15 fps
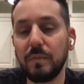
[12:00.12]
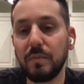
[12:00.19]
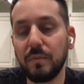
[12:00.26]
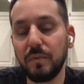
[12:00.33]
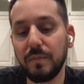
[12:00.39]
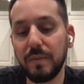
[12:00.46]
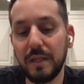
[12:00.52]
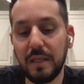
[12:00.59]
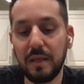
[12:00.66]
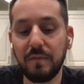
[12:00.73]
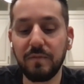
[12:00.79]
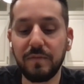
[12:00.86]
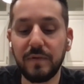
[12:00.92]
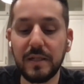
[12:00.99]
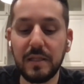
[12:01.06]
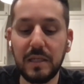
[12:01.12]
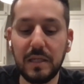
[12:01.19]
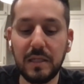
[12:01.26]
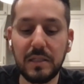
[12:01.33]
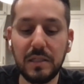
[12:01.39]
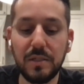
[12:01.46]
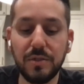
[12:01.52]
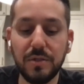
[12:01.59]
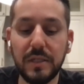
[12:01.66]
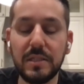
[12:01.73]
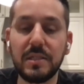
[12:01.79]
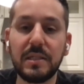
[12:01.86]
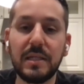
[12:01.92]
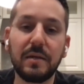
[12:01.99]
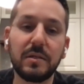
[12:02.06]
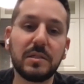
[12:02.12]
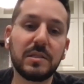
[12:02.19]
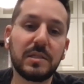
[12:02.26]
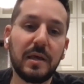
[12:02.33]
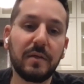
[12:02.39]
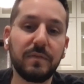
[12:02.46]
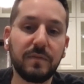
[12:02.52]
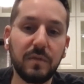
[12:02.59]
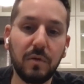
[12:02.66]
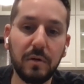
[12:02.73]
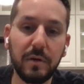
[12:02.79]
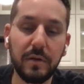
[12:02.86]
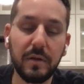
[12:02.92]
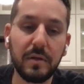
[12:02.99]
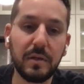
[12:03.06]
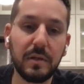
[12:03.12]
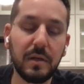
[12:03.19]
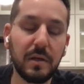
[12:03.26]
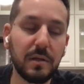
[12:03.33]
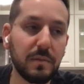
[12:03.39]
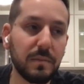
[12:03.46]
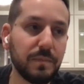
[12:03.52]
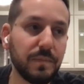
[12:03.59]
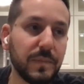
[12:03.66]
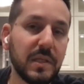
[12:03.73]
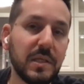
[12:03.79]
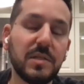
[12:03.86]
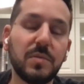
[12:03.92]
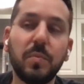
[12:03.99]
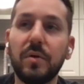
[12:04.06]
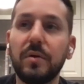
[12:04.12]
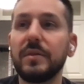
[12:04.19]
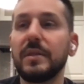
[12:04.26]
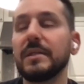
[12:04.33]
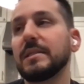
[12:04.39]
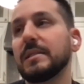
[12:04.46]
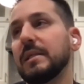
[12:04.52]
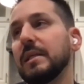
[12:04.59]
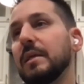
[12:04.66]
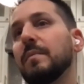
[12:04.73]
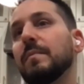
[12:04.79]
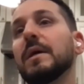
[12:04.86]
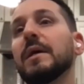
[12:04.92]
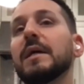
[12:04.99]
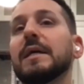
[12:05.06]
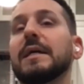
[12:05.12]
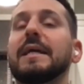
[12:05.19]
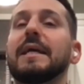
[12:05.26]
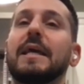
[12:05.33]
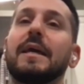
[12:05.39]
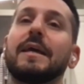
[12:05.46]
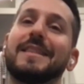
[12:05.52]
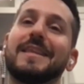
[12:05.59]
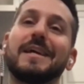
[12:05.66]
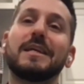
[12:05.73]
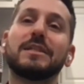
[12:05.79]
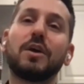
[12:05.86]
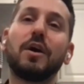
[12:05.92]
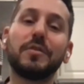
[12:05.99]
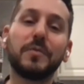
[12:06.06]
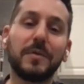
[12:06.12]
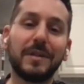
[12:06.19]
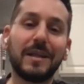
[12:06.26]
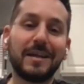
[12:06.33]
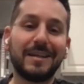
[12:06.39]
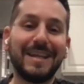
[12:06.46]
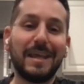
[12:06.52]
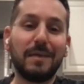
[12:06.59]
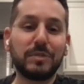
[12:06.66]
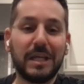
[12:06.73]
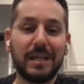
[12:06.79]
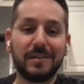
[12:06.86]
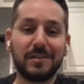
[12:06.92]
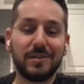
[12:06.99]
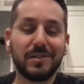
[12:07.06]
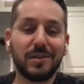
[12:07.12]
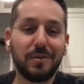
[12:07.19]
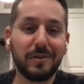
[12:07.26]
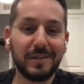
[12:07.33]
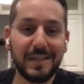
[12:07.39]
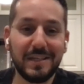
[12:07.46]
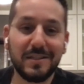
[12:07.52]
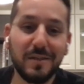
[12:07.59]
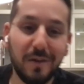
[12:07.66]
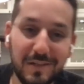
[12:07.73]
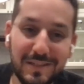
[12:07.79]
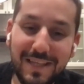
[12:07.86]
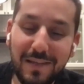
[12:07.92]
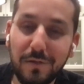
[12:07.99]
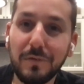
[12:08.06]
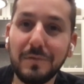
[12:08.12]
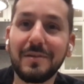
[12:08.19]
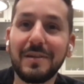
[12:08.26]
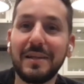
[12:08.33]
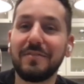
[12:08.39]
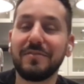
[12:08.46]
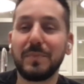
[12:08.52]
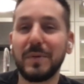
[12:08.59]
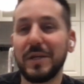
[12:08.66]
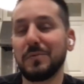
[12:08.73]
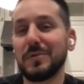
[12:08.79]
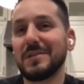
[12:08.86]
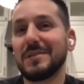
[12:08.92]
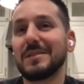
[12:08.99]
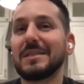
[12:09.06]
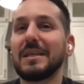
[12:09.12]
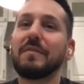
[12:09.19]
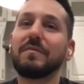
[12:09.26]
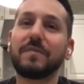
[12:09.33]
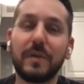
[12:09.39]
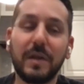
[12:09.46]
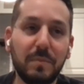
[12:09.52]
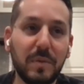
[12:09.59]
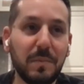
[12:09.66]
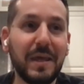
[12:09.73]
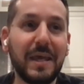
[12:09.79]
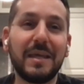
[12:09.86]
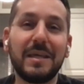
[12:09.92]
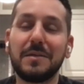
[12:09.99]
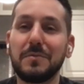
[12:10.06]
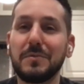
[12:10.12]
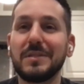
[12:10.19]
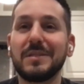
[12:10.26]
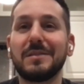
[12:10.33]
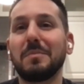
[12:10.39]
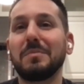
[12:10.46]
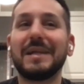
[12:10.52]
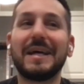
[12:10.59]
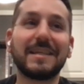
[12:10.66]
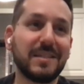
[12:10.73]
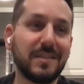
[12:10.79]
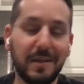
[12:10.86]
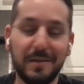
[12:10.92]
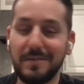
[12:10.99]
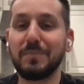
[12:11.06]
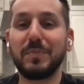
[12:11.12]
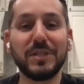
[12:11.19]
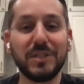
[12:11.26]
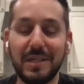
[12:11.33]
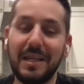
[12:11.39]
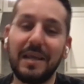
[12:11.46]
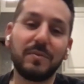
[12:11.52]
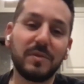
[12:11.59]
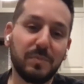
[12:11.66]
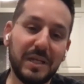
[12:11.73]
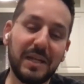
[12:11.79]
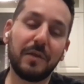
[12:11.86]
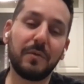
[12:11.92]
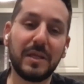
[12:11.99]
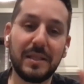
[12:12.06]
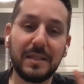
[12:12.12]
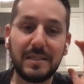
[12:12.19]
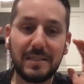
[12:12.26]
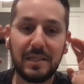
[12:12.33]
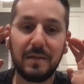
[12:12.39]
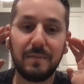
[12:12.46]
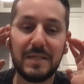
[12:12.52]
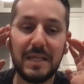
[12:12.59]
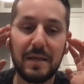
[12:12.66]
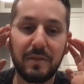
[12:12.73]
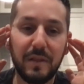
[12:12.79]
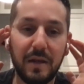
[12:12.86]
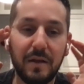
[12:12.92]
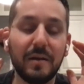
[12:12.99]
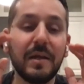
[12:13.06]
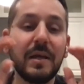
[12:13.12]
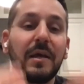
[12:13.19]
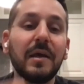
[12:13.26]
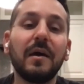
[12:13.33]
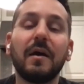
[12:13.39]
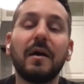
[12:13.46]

we, we became friendly and he trains down at South Florida. Um, he's part of this team. It, has gone through a lot of name changes. Currently it's called Killed Cliff, but it was Sanford MMA. It was the Blacks, a bunch of names. But anyway, this mm-hmm. team down there,